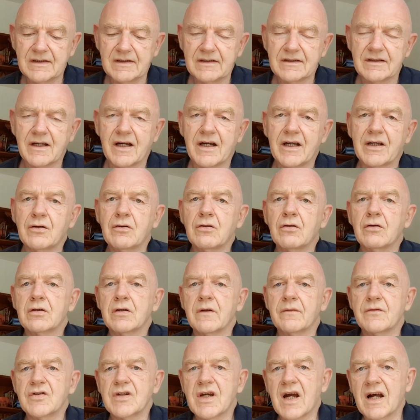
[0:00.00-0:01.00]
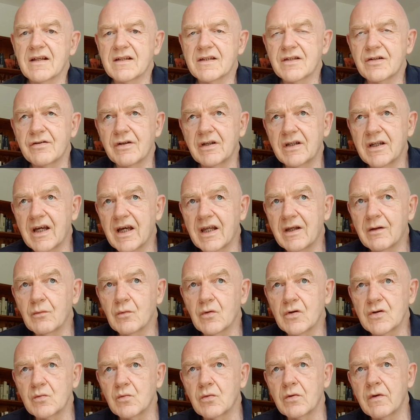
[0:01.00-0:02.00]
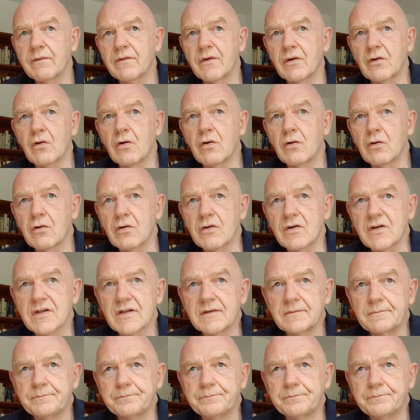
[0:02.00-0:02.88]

The High Court of Chancery then was one of the courts